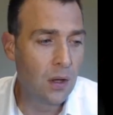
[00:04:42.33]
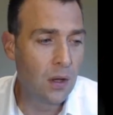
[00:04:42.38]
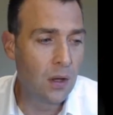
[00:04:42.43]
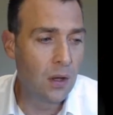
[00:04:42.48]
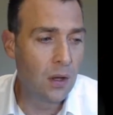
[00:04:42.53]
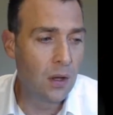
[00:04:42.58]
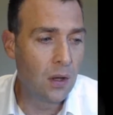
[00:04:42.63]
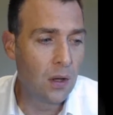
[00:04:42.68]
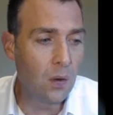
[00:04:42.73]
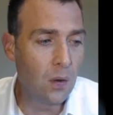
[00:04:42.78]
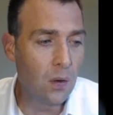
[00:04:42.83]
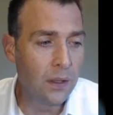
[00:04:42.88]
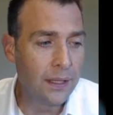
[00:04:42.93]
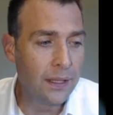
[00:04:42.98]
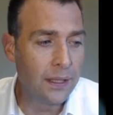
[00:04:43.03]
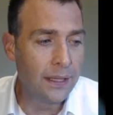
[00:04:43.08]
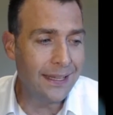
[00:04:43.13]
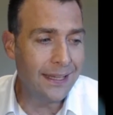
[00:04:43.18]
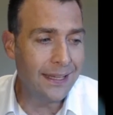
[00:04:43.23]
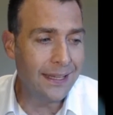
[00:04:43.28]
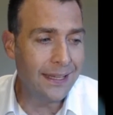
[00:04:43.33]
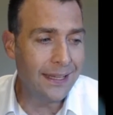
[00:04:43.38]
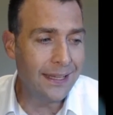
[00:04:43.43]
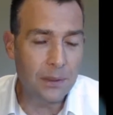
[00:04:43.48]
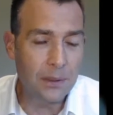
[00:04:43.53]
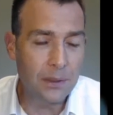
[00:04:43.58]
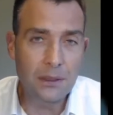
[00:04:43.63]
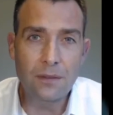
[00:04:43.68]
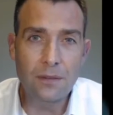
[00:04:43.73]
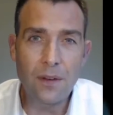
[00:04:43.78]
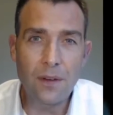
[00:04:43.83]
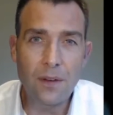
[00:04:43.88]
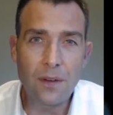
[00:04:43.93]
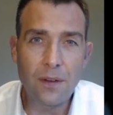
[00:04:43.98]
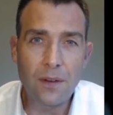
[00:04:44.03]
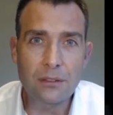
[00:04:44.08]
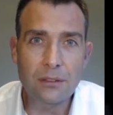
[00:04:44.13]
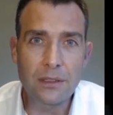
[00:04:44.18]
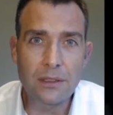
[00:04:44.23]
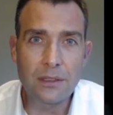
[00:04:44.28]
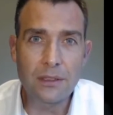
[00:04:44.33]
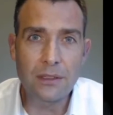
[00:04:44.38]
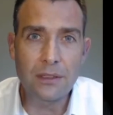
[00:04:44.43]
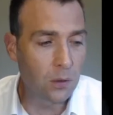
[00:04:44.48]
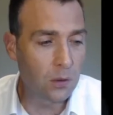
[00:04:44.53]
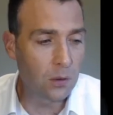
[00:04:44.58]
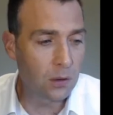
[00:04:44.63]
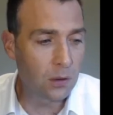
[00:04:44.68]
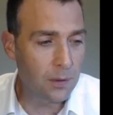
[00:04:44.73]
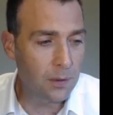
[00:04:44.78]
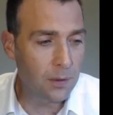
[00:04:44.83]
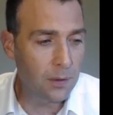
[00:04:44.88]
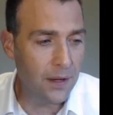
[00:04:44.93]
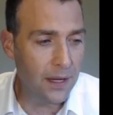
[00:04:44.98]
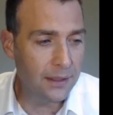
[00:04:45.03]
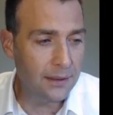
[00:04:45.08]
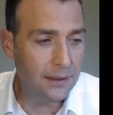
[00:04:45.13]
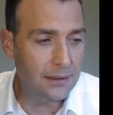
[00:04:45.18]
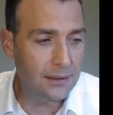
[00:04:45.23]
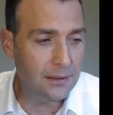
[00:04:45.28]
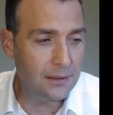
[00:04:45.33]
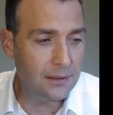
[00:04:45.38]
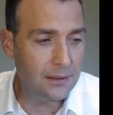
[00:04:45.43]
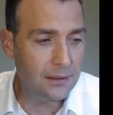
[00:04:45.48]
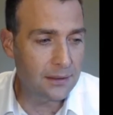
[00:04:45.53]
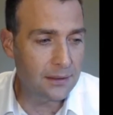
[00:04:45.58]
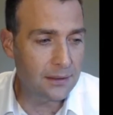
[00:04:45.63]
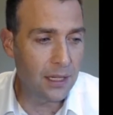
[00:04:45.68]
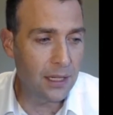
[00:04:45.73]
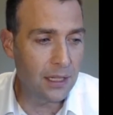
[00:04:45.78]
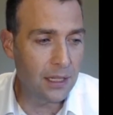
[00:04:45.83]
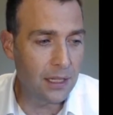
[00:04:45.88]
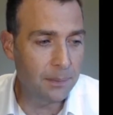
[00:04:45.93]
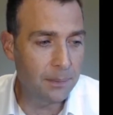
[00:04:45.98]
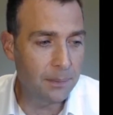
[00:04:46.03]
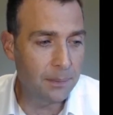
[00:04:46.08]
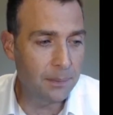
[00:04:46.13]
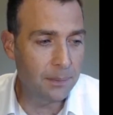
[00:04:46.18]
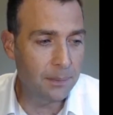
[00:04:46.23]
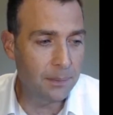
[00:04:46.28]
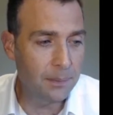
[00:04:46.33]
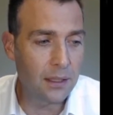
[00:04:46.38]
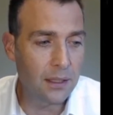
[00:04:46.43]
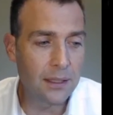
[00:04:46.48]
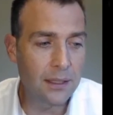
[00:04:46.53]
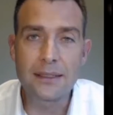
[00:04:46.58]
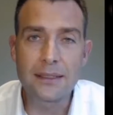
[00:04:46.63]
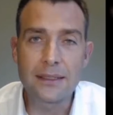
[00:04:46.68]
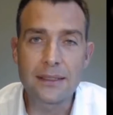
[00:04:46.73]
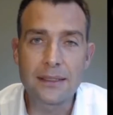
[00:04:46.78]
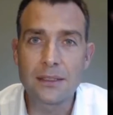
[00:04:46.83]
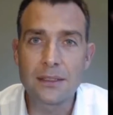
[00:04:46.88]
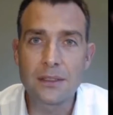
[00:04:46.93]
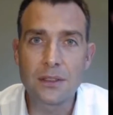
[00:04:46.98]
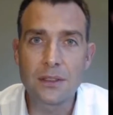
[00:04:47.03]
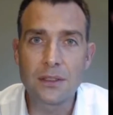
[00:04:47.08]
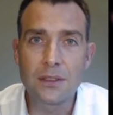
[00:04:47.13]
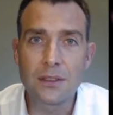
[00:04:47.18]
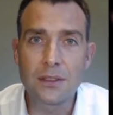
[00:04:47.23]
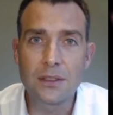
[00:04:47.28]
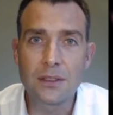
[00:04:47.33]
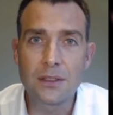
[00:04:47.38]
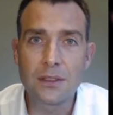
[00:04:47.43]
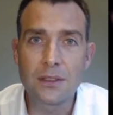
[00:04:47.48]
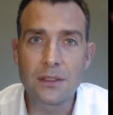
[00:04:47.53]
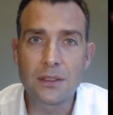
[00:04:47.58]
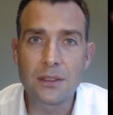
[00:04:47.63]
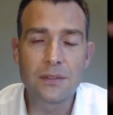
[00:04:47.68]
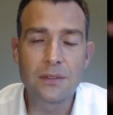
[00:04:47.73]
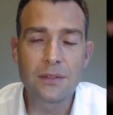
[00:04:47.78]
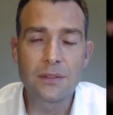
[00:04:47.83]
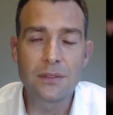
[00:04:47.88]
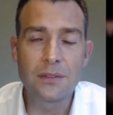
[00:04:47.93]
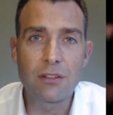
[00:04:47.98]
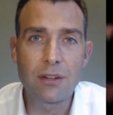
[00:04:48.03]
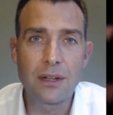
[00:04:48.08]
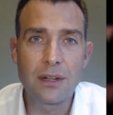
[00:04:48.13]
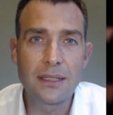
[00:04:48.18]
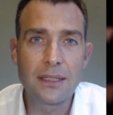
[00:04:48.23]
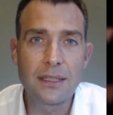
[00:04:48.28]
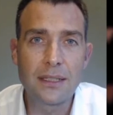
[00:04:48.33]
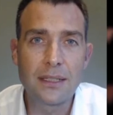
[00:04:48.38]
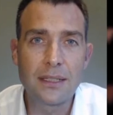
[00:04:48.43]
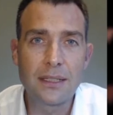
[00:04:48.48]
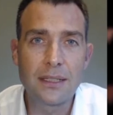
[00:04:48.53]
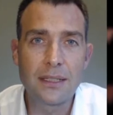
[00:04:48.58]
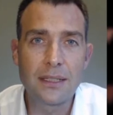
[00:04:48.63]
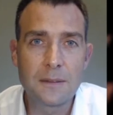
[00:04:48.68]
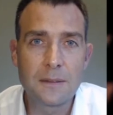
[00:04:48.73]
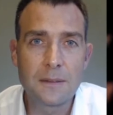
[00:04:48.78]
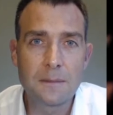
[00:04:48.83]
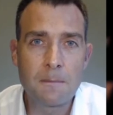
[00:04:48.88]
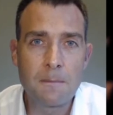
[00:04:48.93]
Or here with advisory and more corporate finance service, you're helping your clients execute and identify transactions.